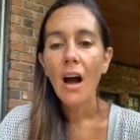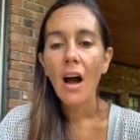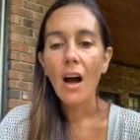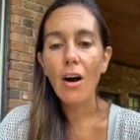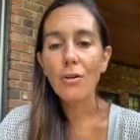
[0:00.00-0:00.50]

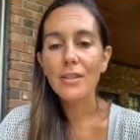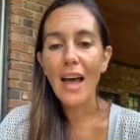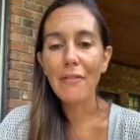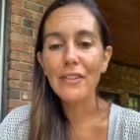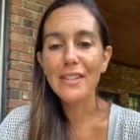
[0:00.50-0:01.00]
Oh,
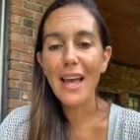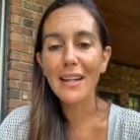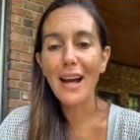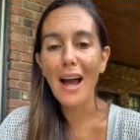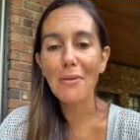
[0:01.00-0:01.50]
Taffy
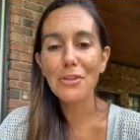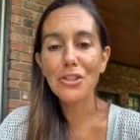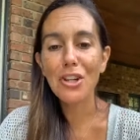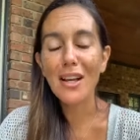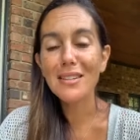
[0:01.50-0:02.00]
said, I was
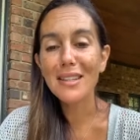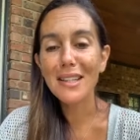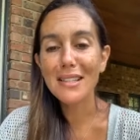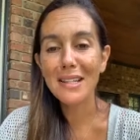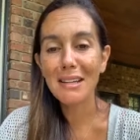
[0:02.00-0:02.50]
just
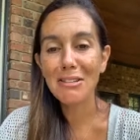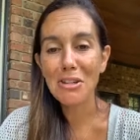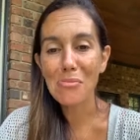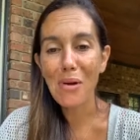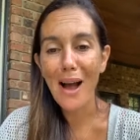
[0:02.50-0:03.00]
listening to
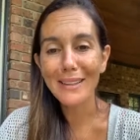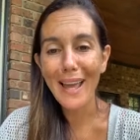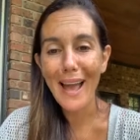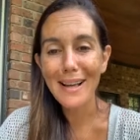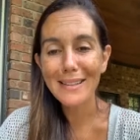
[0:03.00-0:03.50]
your
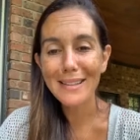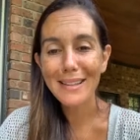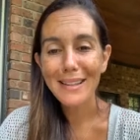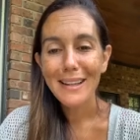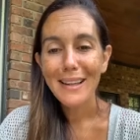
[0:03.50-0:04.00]
podcast.
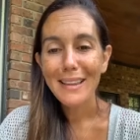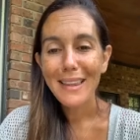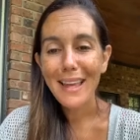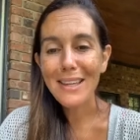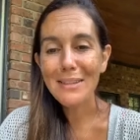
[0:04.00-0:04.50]

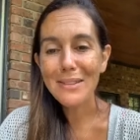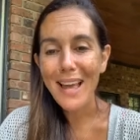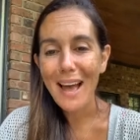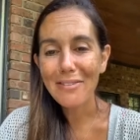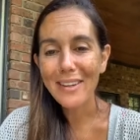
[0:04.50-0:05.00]
Thank you,
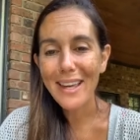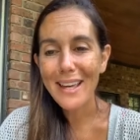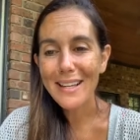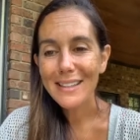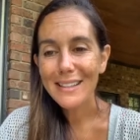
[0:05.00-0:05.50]
Taffy.
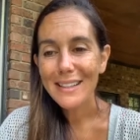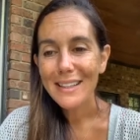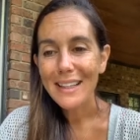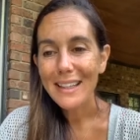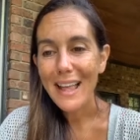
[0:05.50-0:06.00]

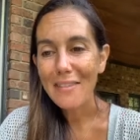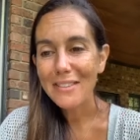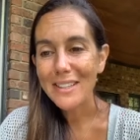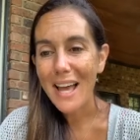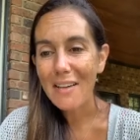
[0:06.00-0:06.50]

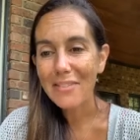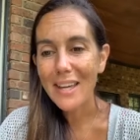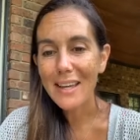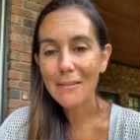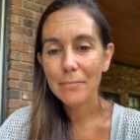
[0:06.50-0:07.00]
Taffy, Taffy.
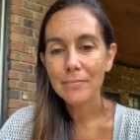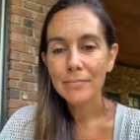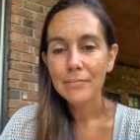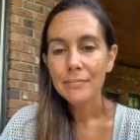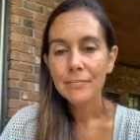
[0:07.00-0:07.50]

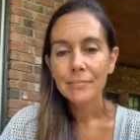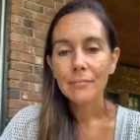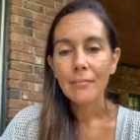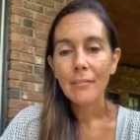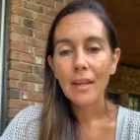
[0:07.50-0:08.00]

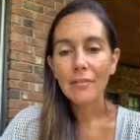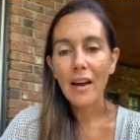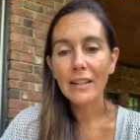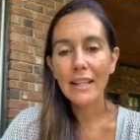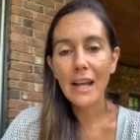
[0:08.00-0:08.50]

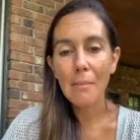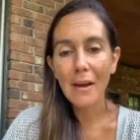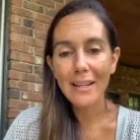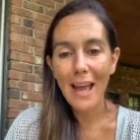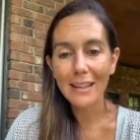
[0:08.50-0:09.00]
Finally got
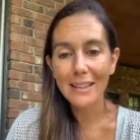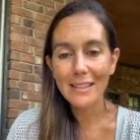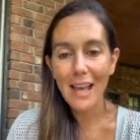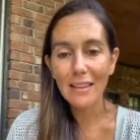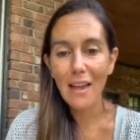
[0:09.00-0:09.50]
my necklace.
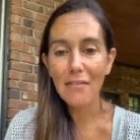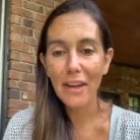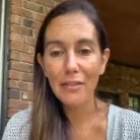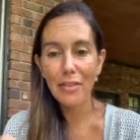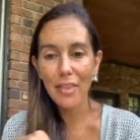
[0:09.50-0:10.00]
I love
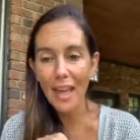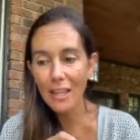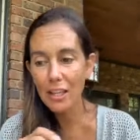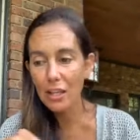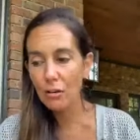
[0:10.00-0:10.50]
it.
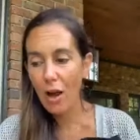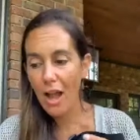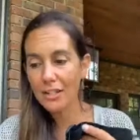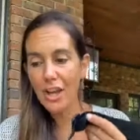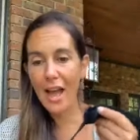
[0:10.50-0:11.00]
Thank you. Hi,
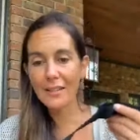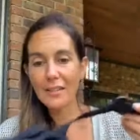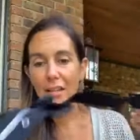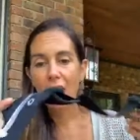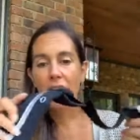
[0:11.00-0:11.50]

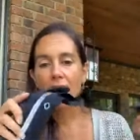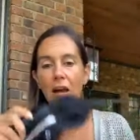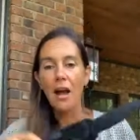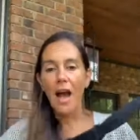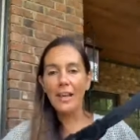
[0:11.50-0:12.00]
Jess.
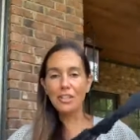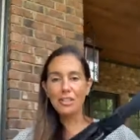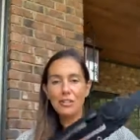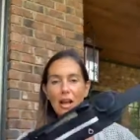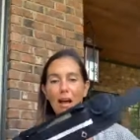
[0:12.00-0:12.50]
I
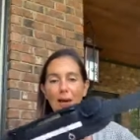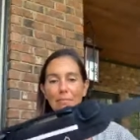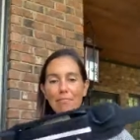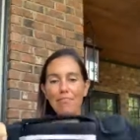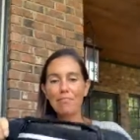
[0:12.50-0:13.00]
just, um,